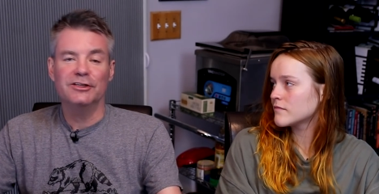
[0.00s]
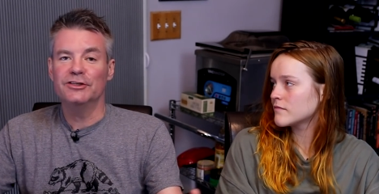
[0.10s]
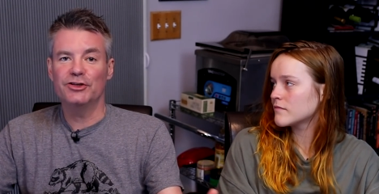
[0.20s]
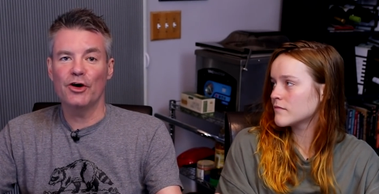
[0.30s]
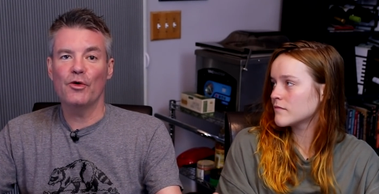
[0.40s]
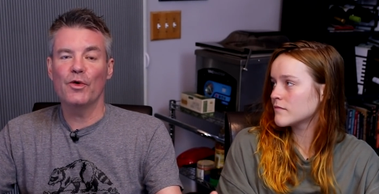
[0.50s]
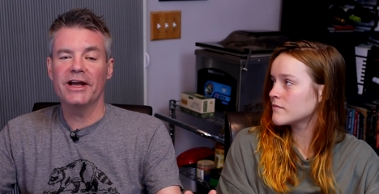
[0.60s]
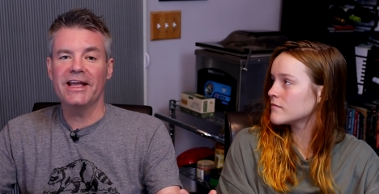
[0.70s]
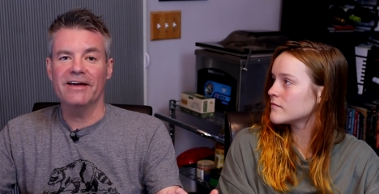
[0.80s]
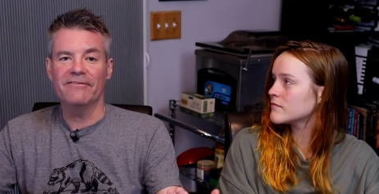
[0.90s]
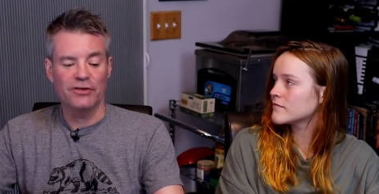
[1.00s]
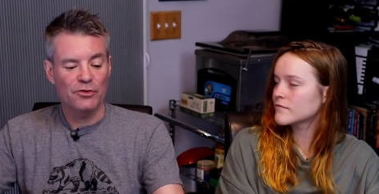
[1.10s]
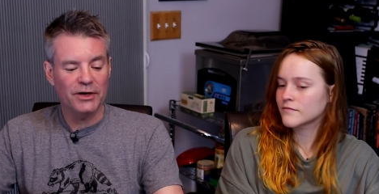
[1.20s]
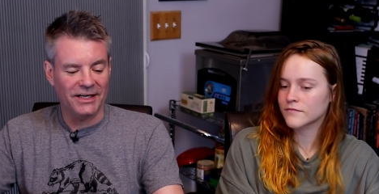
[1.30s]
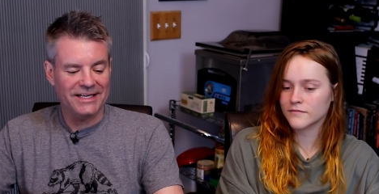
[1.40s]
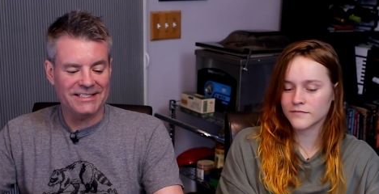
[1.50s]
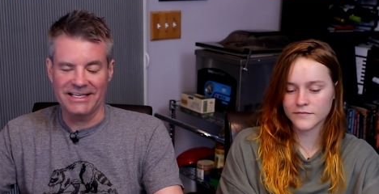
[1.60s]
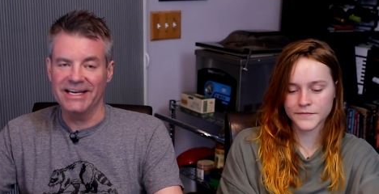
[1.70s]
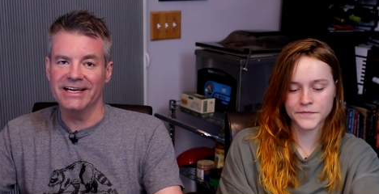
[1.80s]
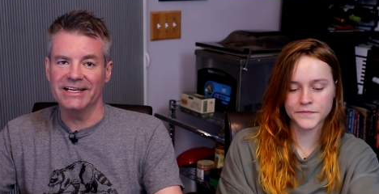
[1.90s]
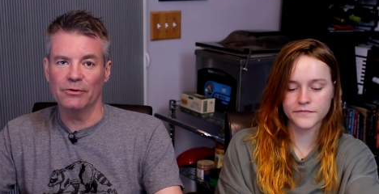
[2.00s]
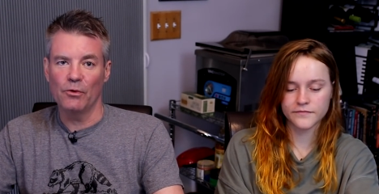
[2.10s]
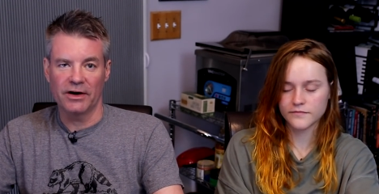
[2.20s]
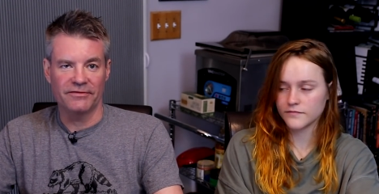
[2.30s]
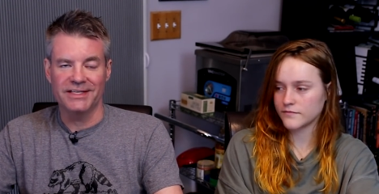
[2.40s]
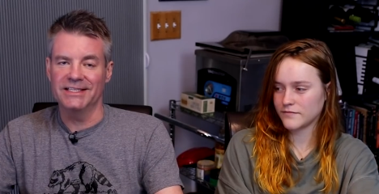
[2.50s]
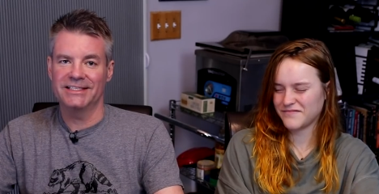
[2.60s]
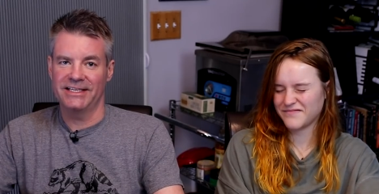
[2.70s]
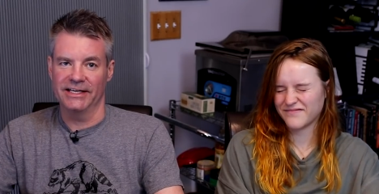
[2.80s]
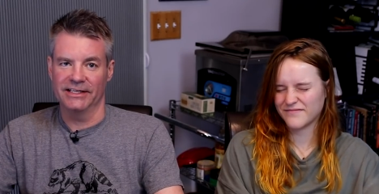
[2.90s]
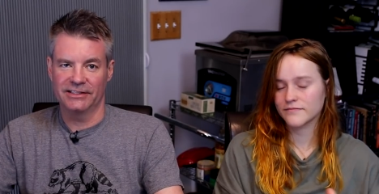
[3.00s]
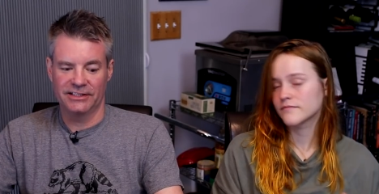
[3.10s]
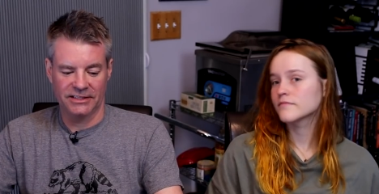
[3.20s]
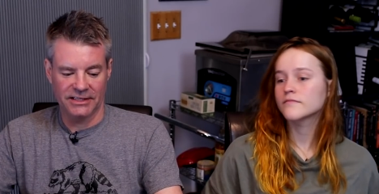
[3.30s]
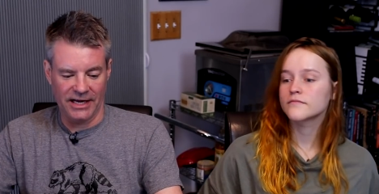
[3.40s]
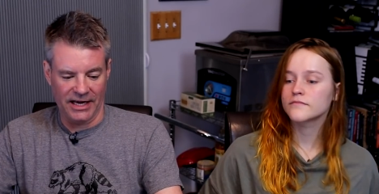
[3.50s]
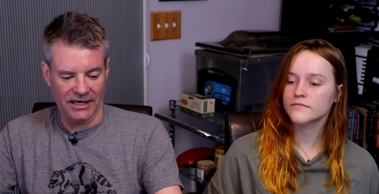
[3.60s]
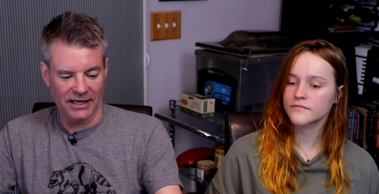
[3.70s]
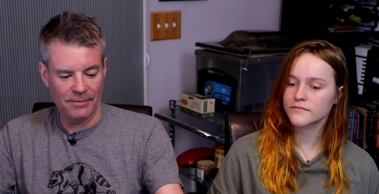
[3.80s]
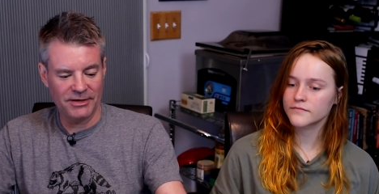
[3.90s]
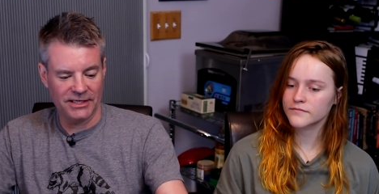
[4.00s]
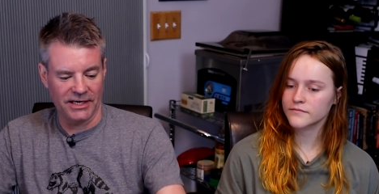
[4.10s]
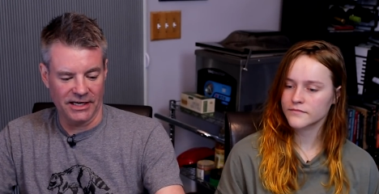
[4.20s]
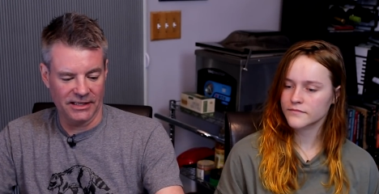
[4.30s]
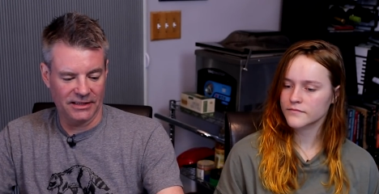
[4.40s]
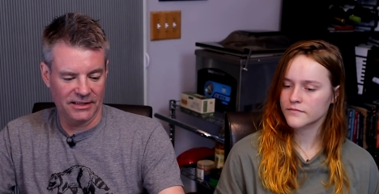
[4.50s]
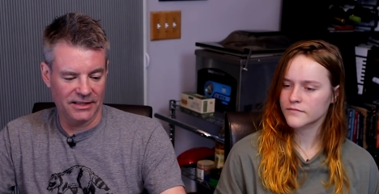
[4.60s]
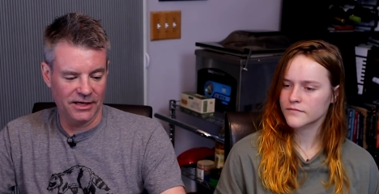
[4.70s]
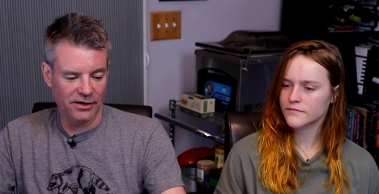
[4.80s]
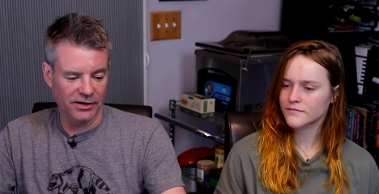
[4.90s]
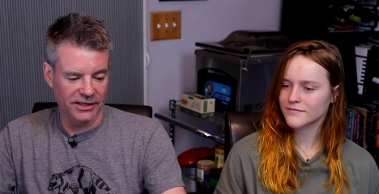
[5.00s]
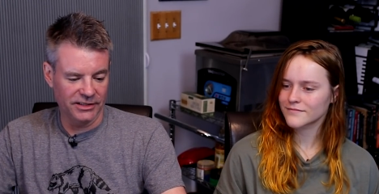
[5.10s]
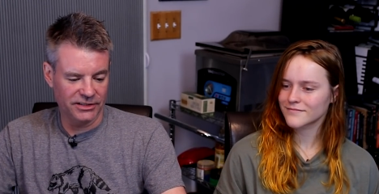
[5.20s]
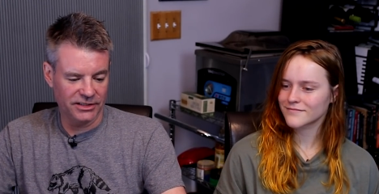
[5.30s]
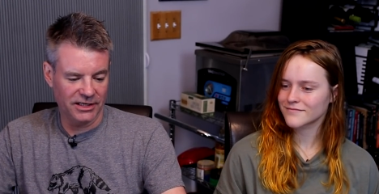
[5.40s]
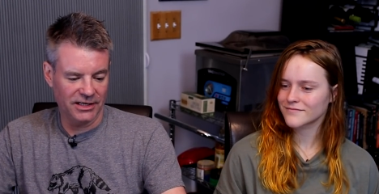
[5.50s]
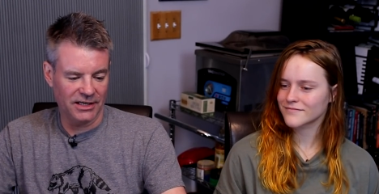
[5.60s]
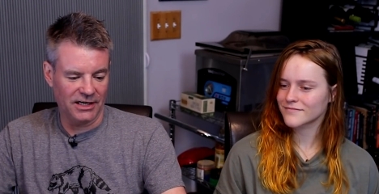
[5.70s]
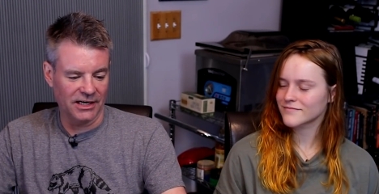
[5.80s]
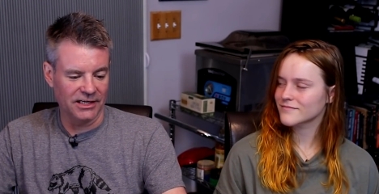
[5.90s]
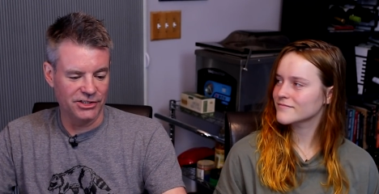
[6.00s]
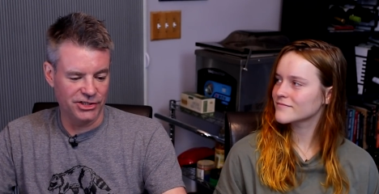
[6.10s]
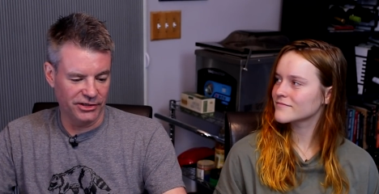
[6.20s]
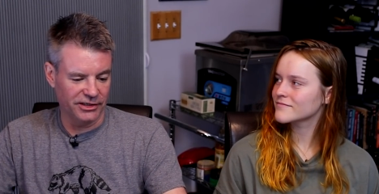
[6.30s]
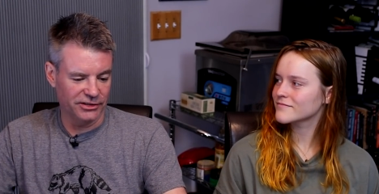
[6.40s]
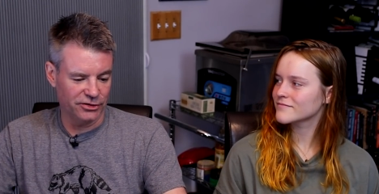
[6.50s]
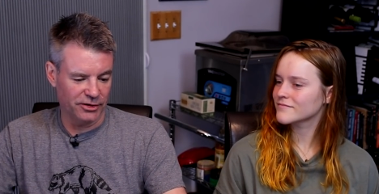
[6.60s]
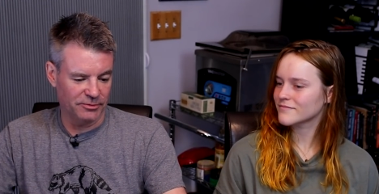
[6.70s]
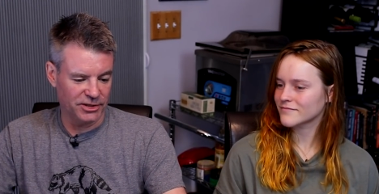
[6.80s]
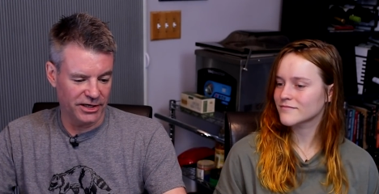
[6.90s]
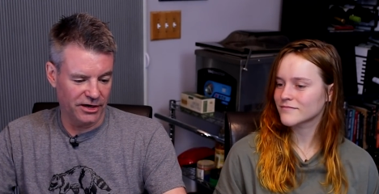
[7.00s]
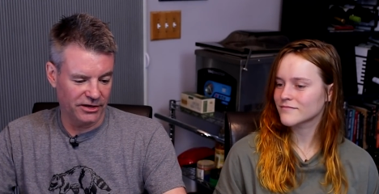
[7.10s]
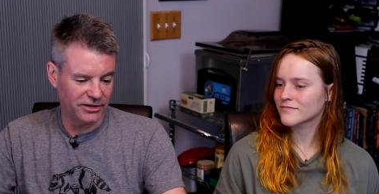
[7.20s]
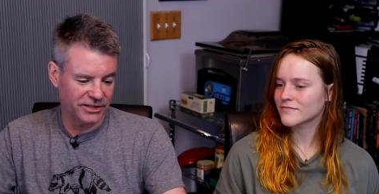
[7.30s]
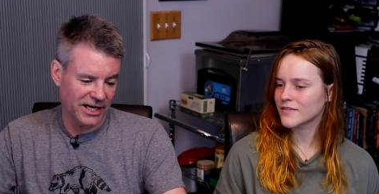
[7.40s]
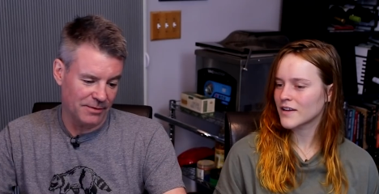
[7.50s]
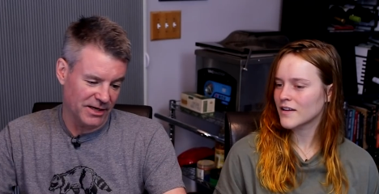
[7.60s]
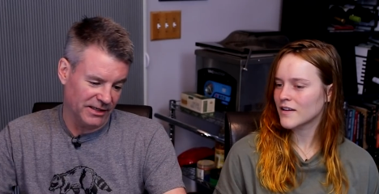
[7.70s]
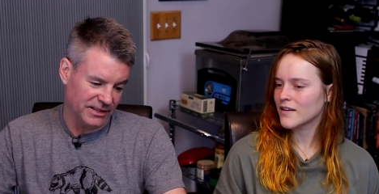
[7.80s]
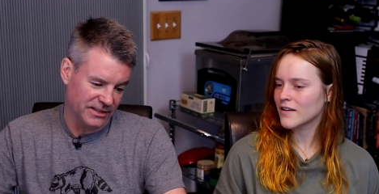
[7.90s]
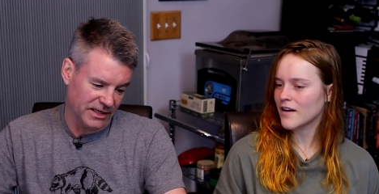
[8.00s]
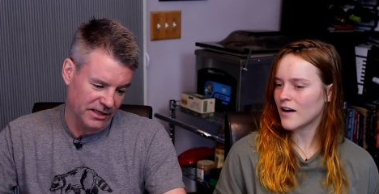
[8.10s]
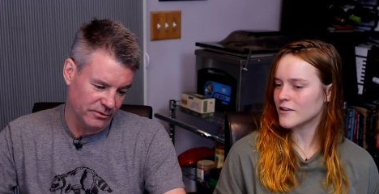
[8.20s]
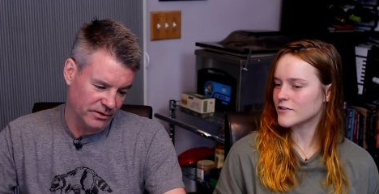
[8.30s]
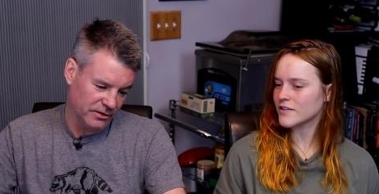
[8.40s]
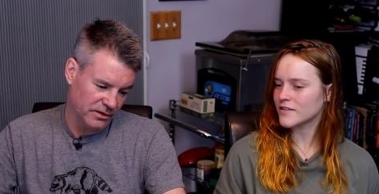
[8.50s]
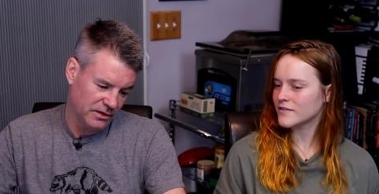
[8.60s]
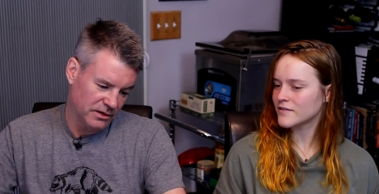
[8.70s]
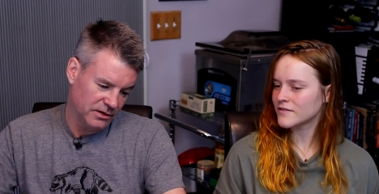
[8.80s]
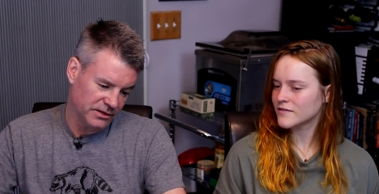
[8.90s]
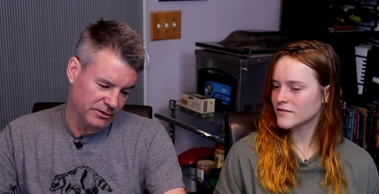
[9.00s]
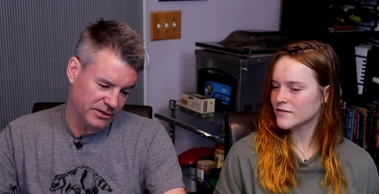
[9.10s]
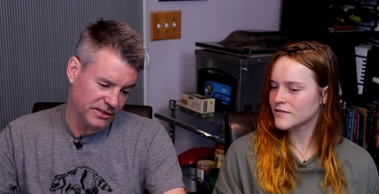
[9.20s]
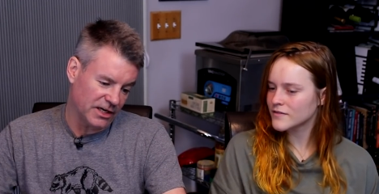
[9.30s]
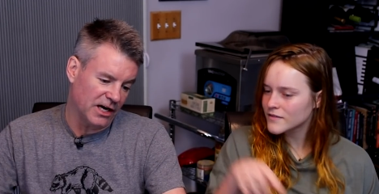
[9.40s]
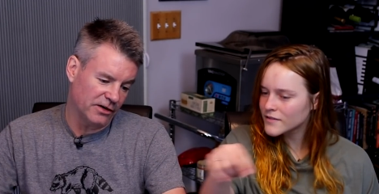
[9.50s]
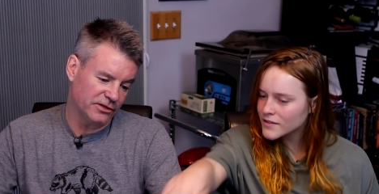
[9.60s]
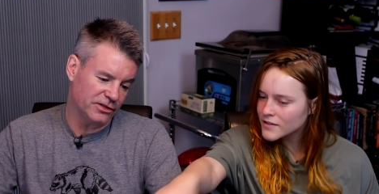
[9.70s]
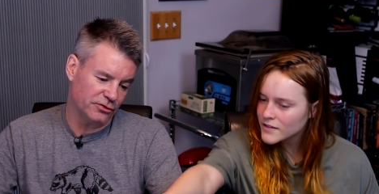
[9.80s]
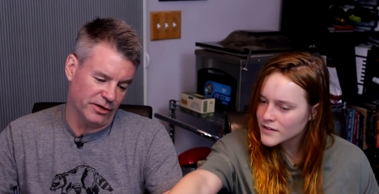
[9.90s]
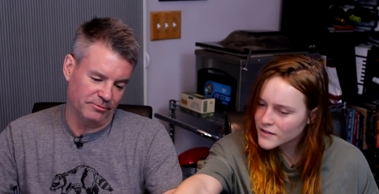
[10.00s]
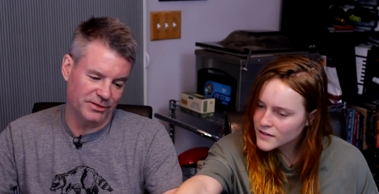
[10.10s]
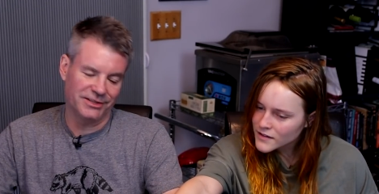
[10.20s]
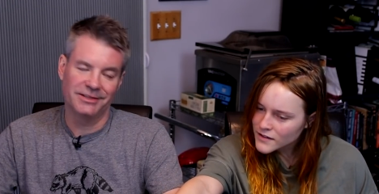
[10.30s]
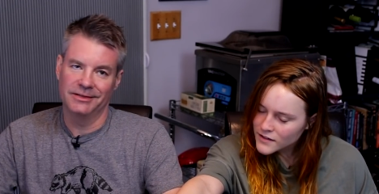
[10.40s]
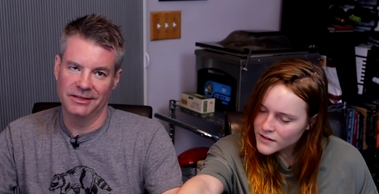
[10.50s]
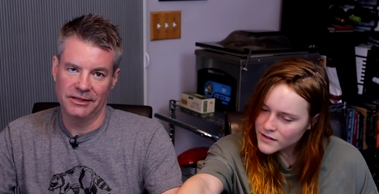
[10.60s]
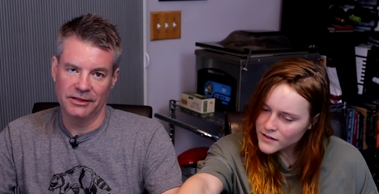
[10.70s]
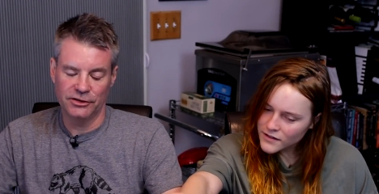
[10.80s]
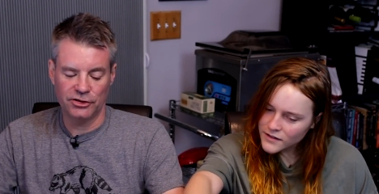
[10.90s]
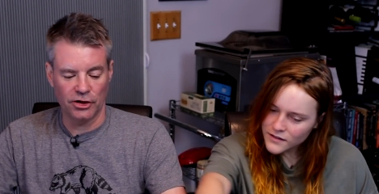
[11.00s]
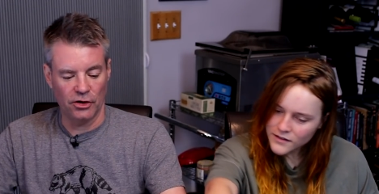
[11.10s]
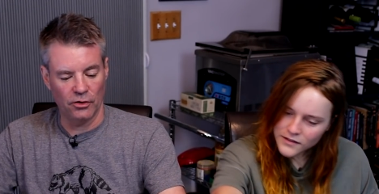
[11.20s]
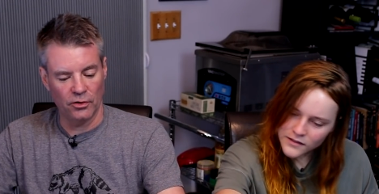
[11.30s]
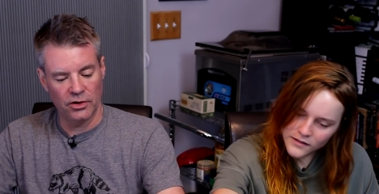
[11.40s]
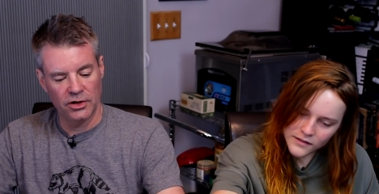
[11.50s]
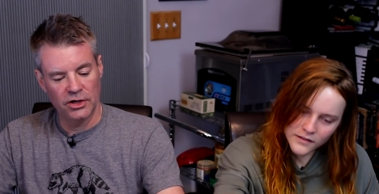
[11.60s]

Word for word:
Speaker 1: so if you would like to get one of these kits, and let me tell you, there is a gajillion strips in here. There's got to be at least 100. 100. So it says 100 strips. So